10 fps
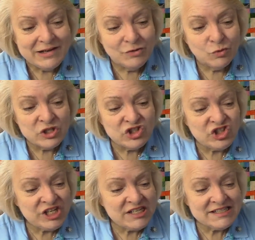when
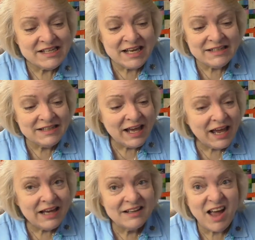she said
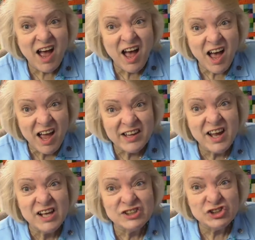that, I
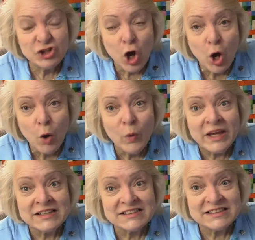got so
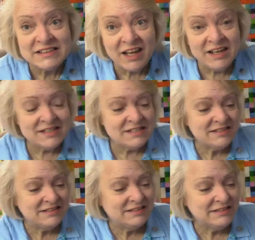
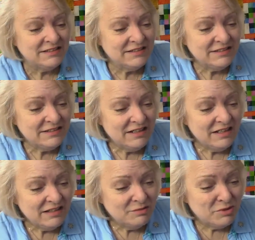excited.
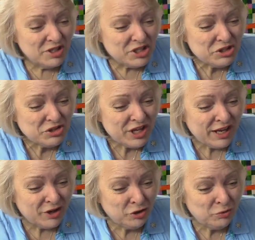What do you
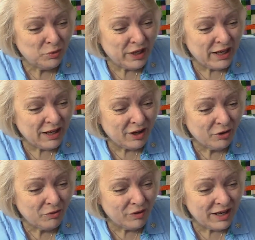think? Could we
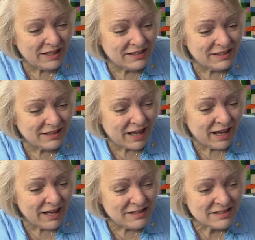agree to
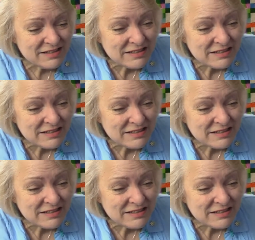that?